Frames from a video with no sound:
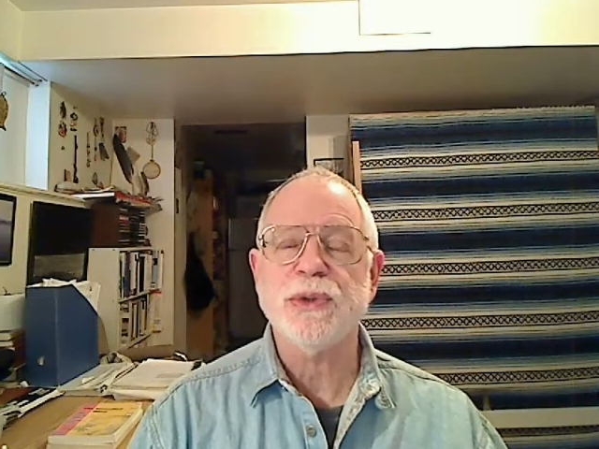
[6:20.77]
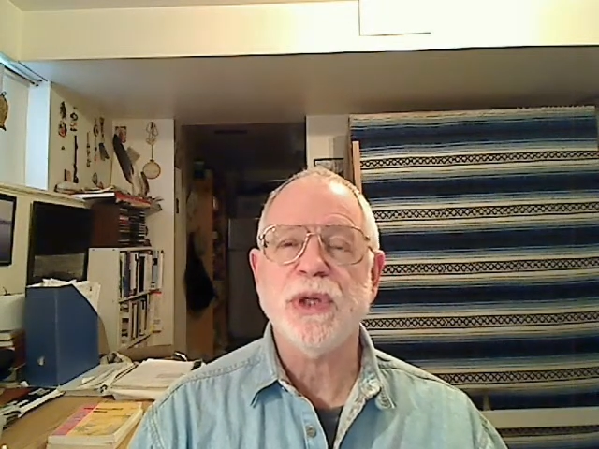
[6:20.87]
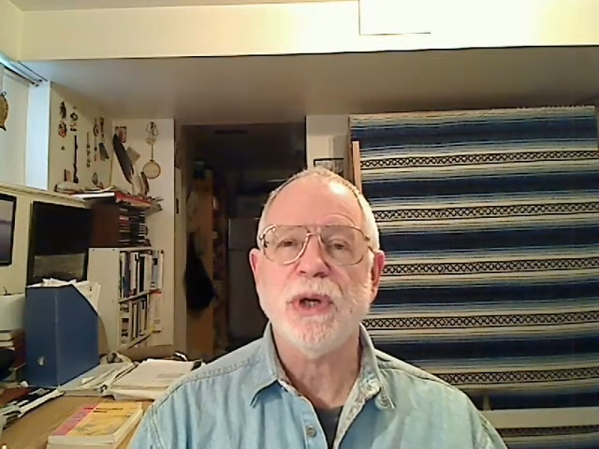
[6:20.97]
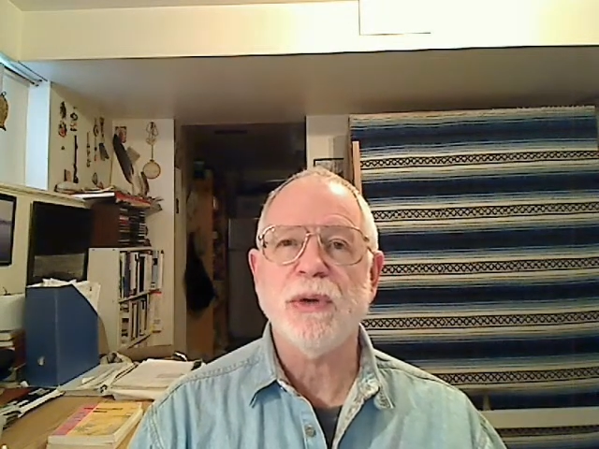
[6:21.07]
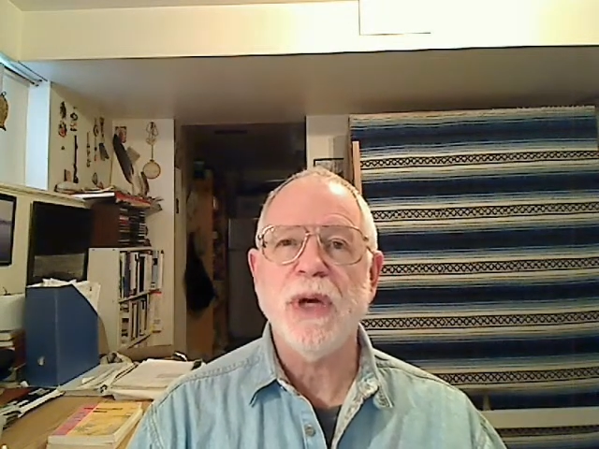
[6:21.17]

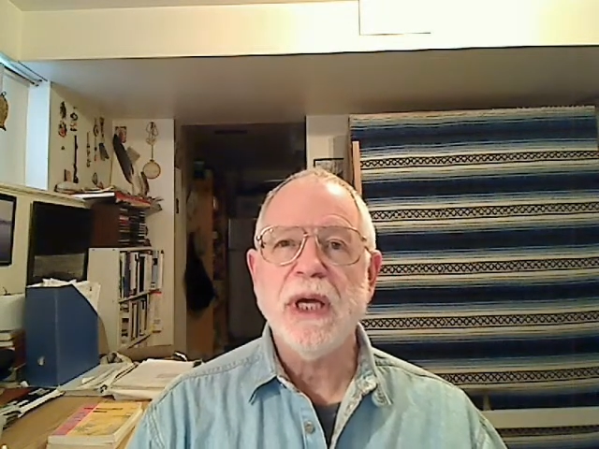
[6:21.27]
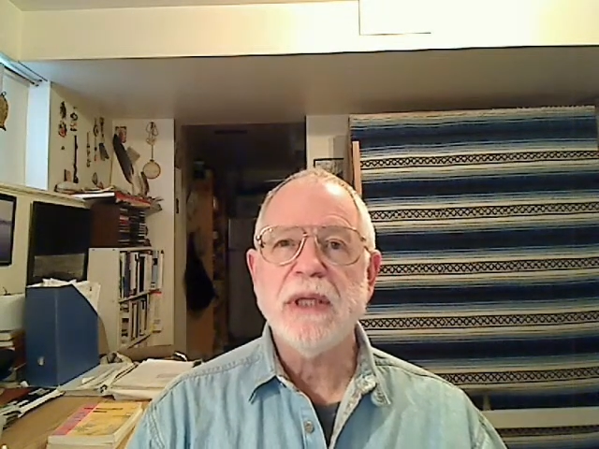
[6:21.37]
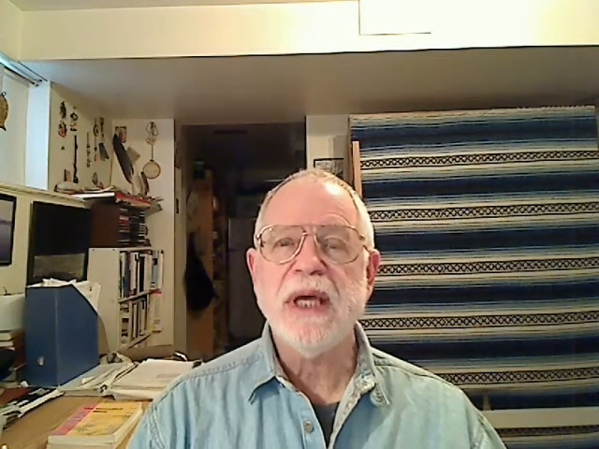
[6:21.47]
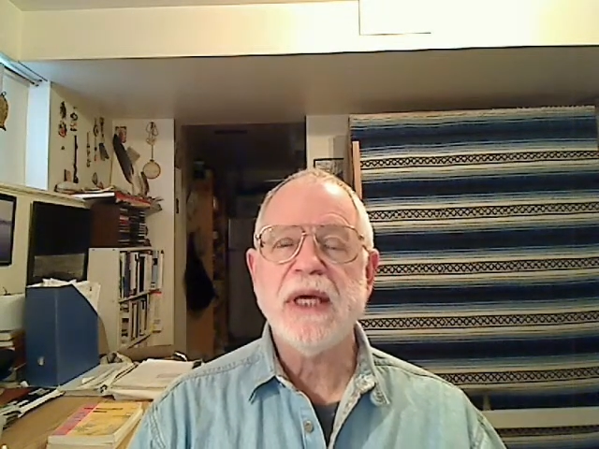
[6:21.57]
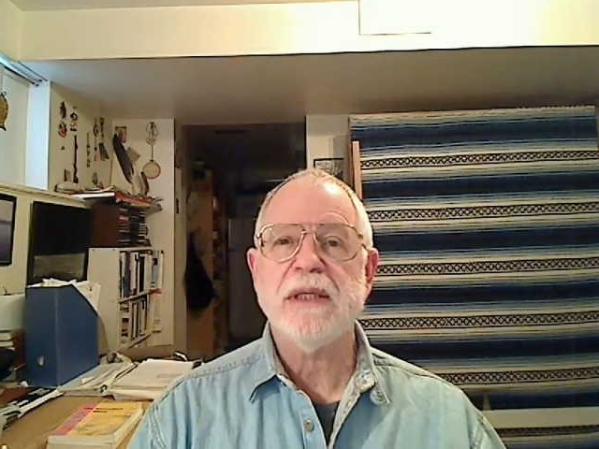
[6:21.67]
So
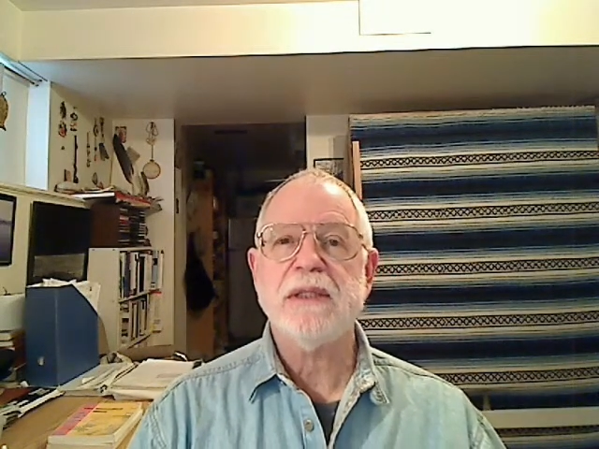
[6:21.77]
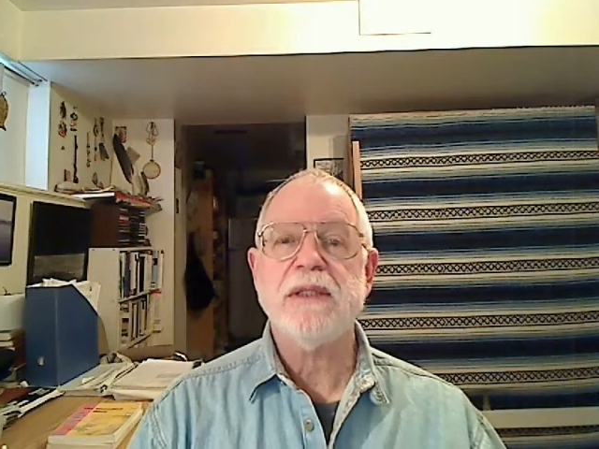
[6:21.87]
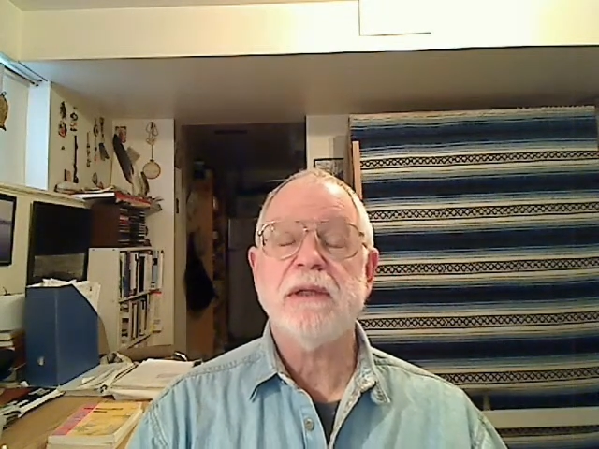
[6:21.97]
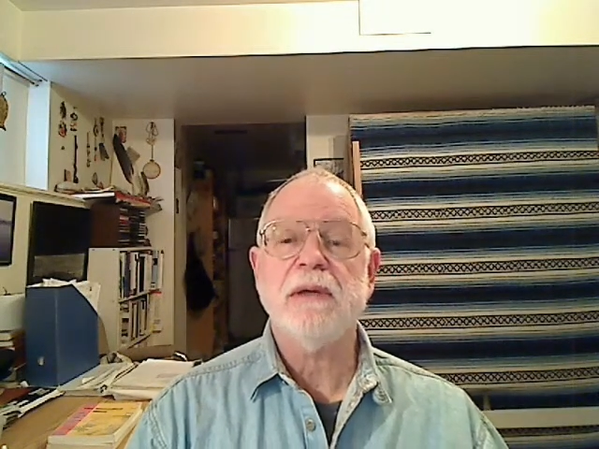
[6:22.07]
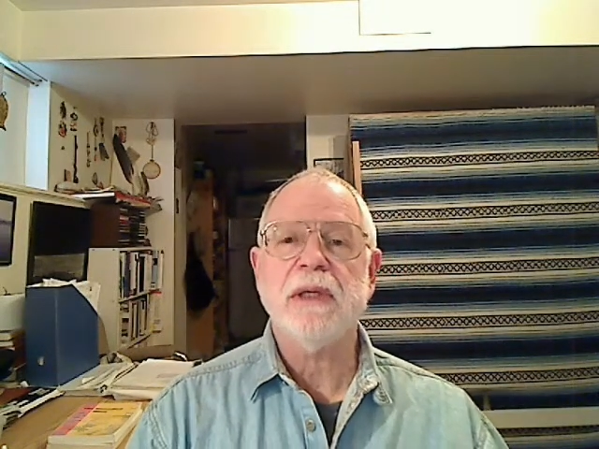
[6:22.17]
take it
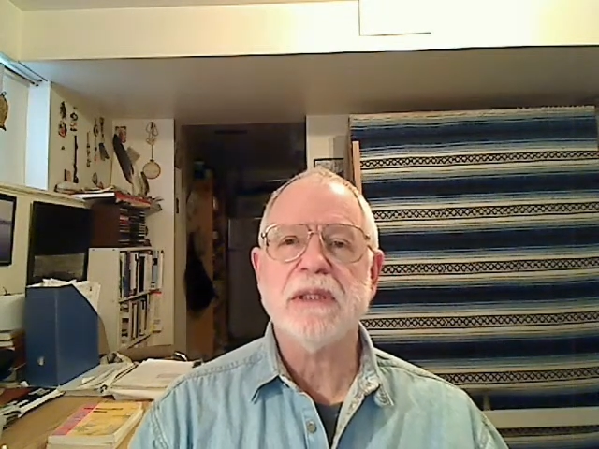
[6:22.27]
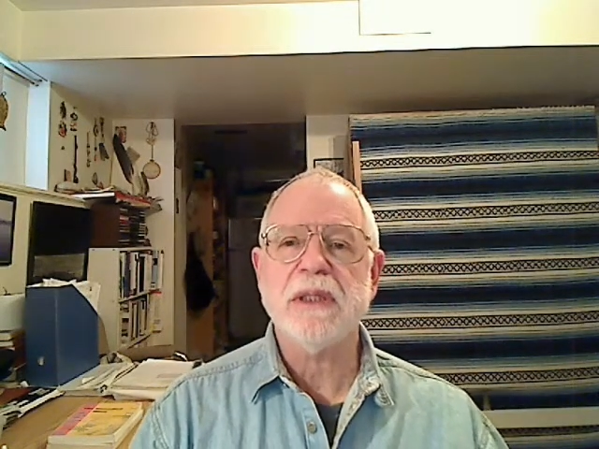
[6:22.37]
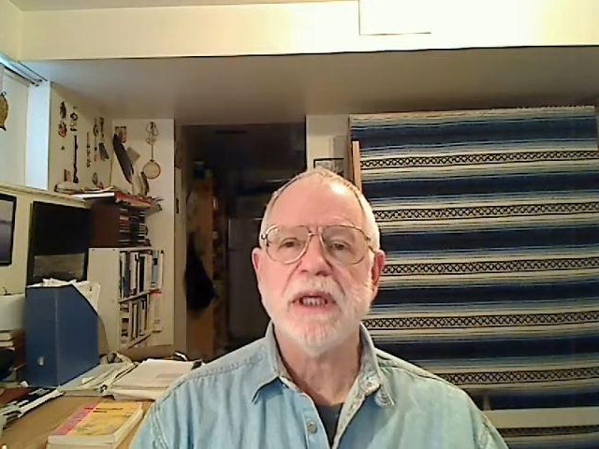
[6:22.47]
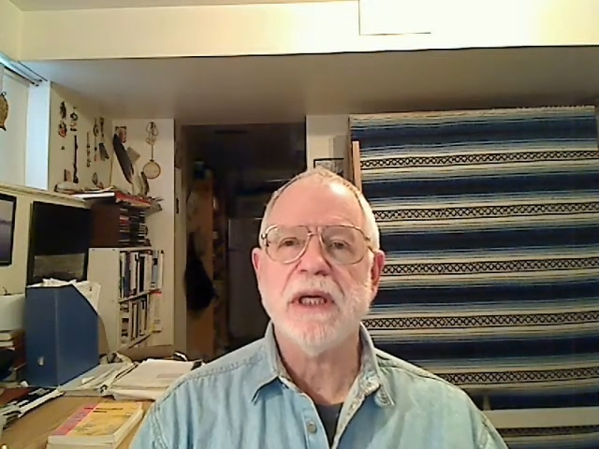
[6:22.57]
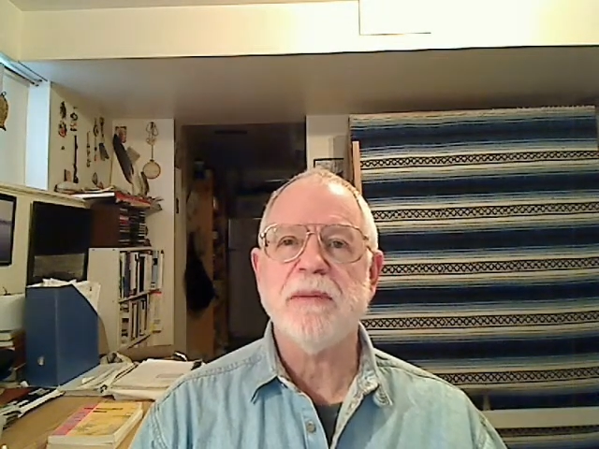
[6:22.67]

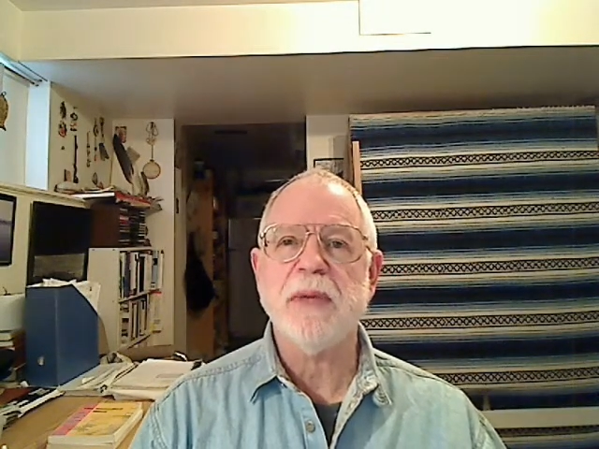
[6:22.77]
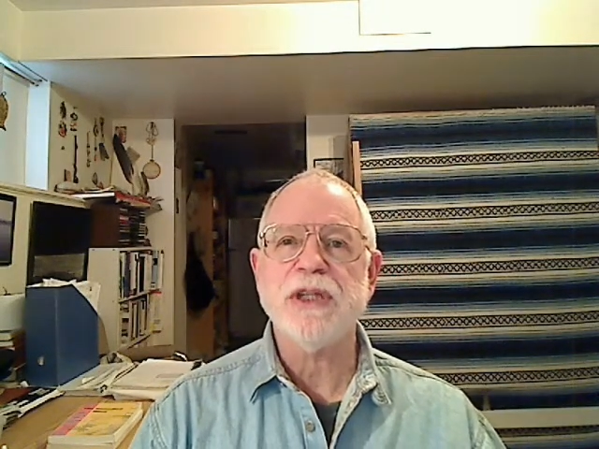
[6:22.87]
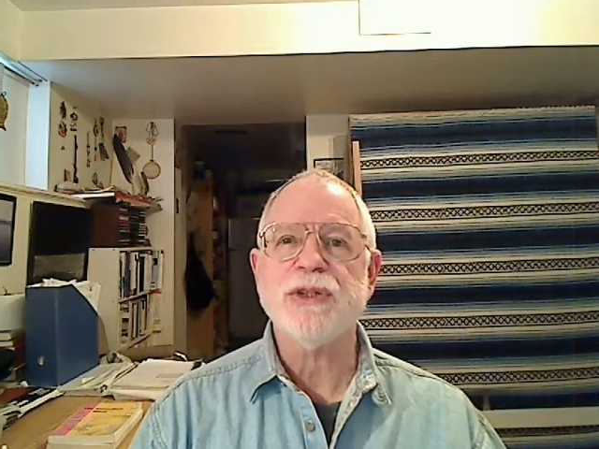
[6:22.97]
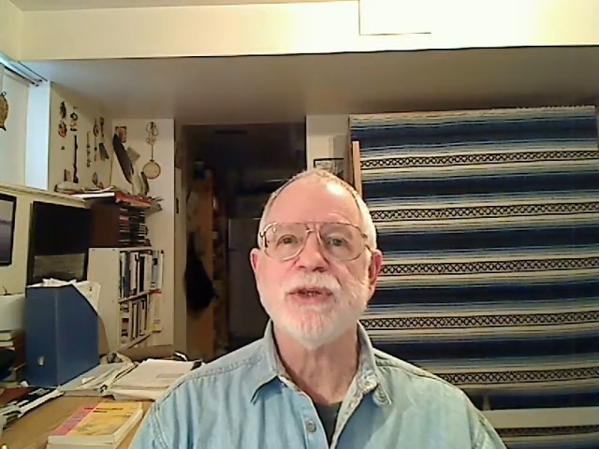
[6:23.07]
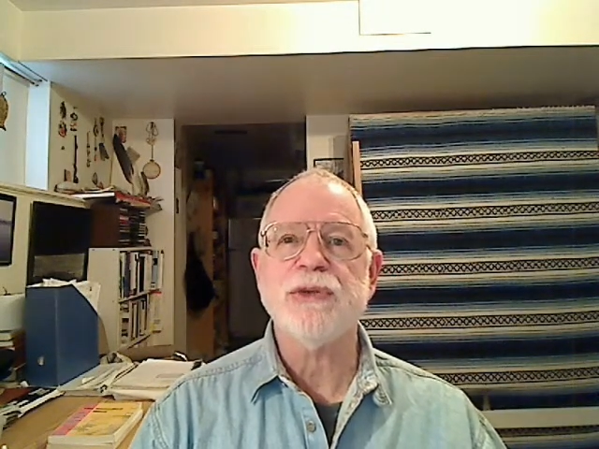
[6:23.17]
seriously and
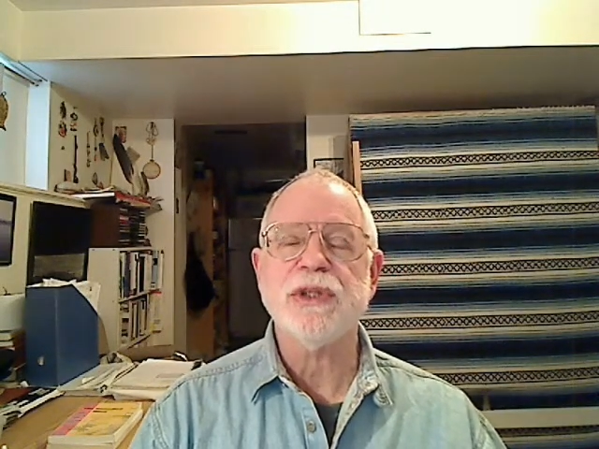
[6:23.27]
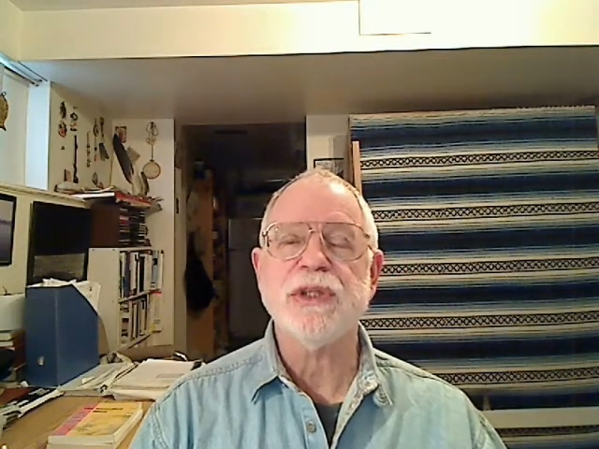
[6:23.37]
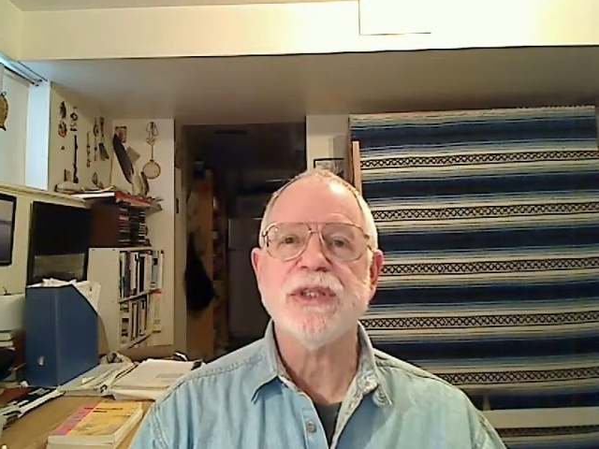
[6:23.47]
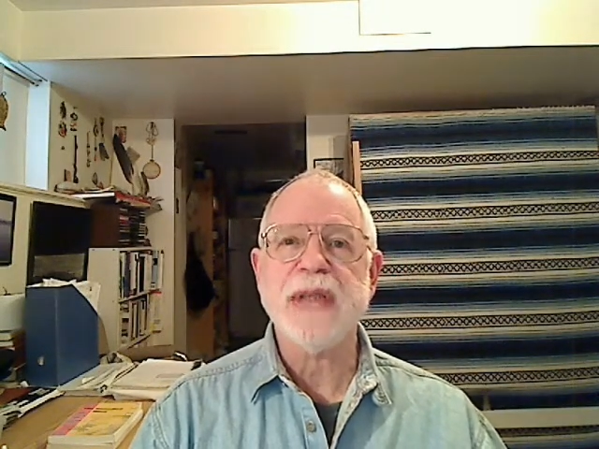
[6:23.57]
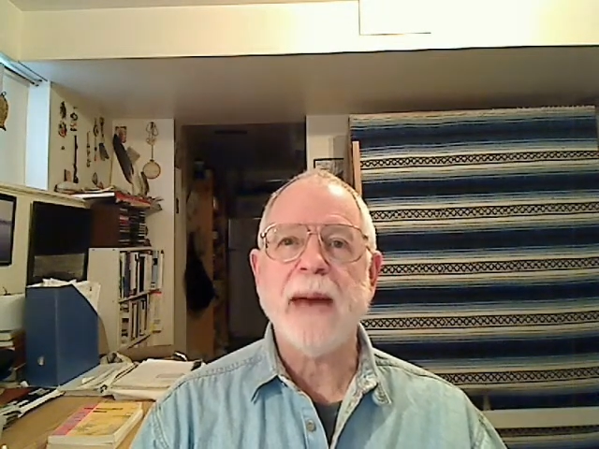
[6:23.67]
make sure that
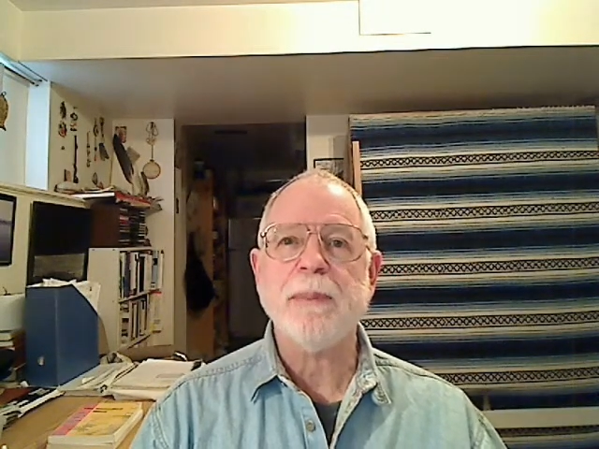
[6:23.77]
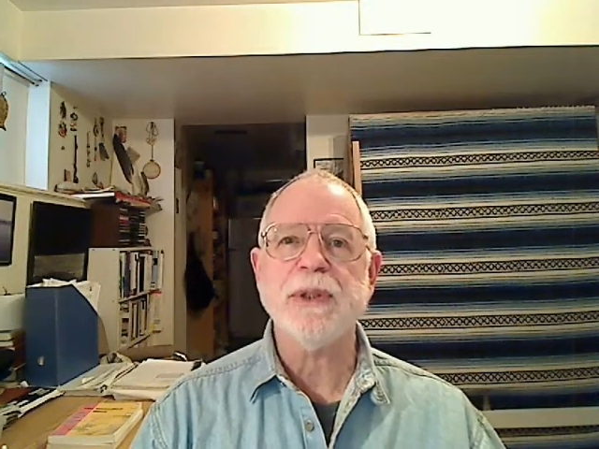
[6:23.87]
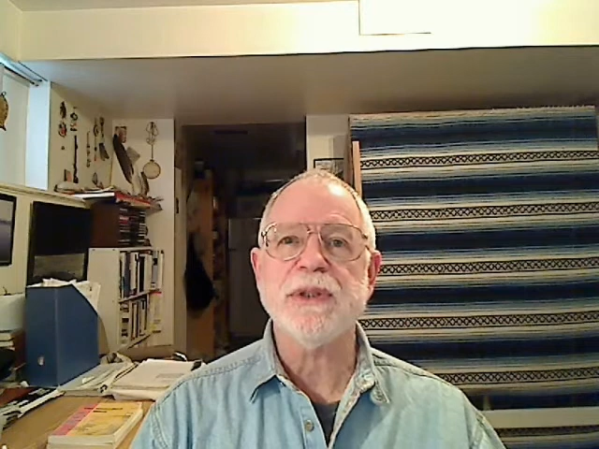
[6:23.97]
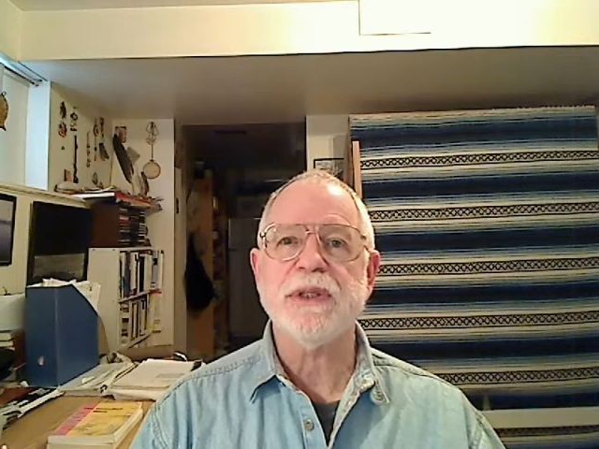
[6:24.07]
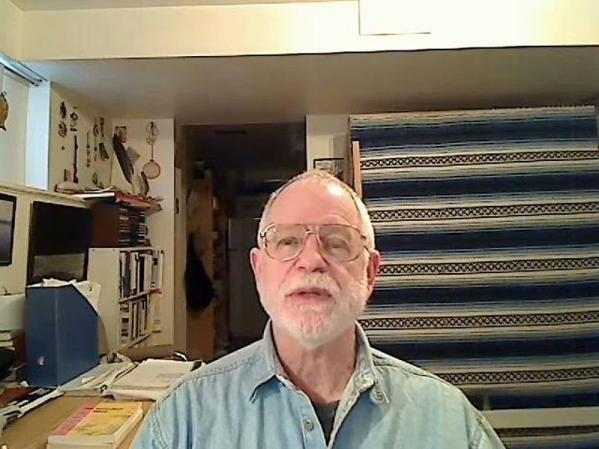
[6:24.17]
this
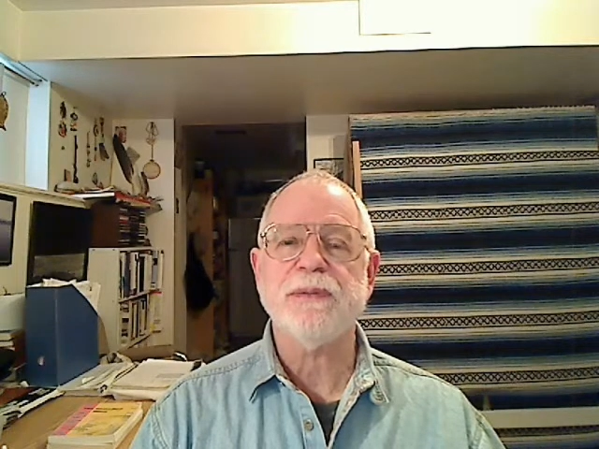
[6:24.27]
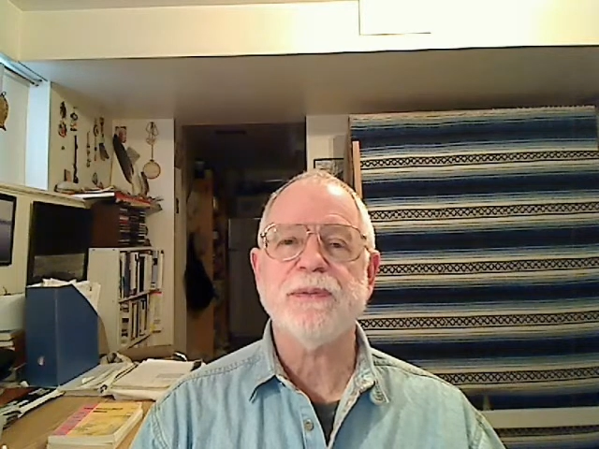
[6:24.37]
happens.